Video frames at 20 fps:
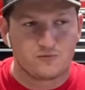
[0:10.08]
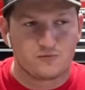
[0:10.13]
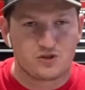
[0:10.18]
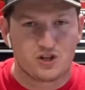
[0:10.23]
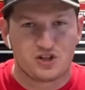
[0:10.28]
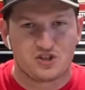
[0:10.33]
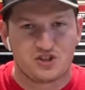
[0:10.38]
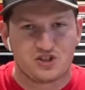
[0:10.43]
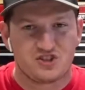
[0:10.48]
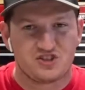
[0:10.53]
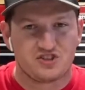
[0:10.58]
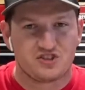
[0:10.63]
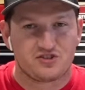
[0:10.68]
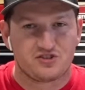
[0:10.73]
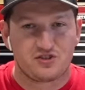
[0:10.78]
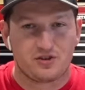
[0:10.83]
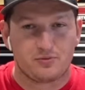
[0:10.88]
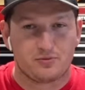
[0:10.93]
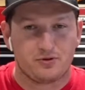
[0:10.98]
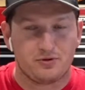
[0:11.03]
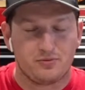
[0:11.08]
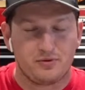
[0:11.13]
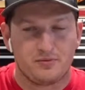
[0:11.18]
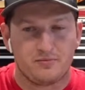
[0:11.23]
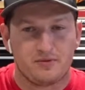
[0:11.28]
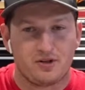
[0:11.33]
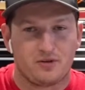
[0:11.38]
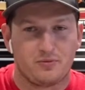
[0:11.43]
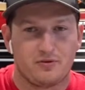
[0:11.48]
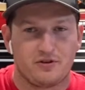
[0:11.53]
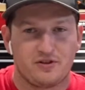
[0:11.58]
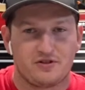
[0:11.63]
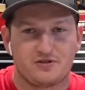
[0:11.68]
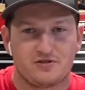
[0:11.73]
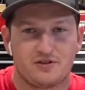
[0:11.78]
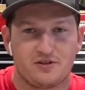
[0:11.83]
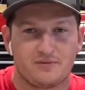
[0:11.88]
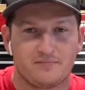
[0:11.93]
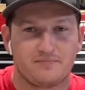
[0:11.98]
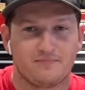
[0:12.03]
trying to change things up a little bit, make it more
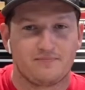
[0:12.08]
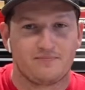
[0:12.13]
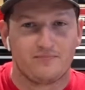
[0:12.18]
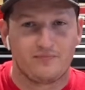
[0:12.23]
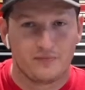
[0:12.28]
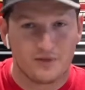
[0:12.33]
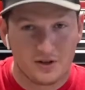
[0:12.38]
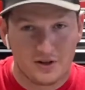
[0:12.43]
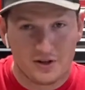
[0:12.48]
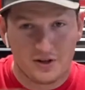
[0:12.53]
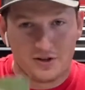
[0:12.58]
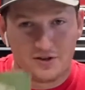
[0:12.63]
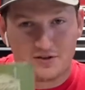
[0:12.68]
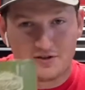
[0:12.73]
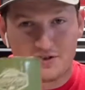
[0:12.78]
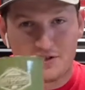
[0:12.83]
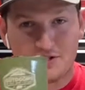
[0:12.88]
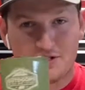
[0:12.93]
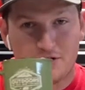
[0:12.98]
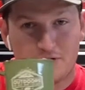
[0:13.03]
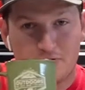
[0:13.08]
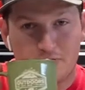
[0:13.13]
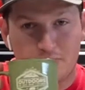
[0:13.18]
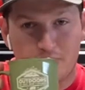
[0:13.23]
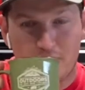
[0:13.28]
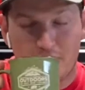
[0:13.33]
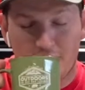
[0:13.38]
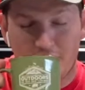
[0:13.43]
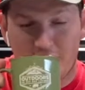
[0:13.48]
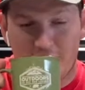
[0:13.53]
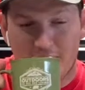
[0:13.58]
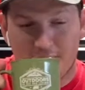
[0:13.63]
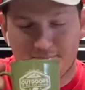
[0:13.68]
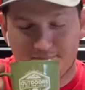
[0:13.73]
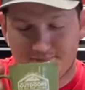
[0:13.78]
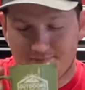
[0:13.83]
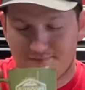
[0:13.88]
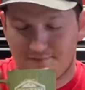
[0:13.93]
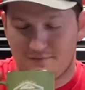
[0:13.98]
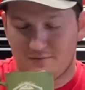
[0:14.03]
interesting. Stay tuned with me on that.
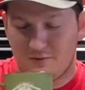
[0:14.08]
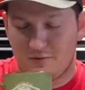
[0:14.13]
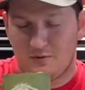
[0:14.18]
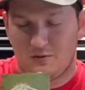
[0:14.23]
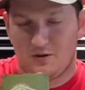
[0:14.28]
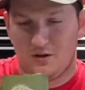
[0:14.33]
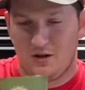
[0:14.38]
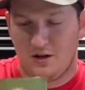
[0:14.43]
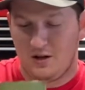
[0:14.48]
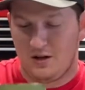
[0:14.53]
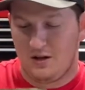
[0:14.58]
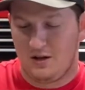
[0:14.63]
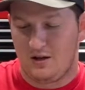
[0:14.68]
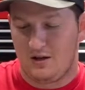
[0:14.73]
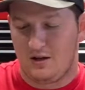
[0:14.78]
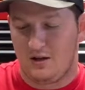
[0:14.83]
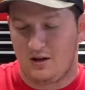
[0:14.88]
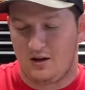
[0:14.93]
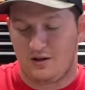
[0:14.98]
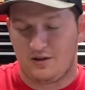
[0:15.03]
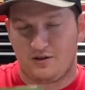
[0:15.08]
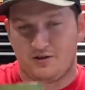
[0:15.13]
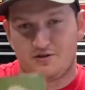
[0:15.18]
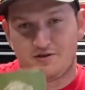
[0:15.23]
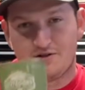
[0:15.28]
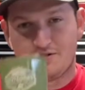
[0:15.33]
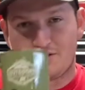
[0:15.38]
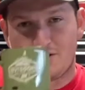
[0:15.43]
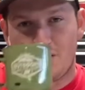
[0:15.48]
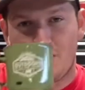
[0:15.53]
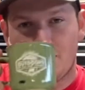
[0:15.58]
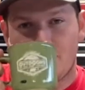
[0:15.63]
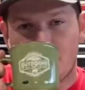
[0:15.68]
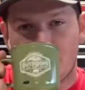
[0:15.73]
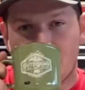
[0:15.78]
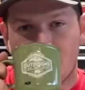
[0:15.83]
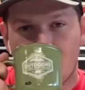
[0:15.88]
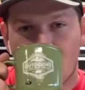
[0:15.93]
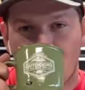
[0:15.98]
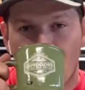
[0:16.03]
Uh, this is
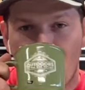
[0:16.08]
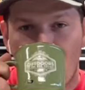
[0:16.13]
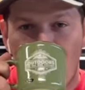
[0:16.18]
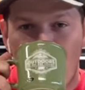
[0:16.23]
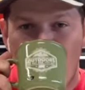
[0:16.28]
coffee in here.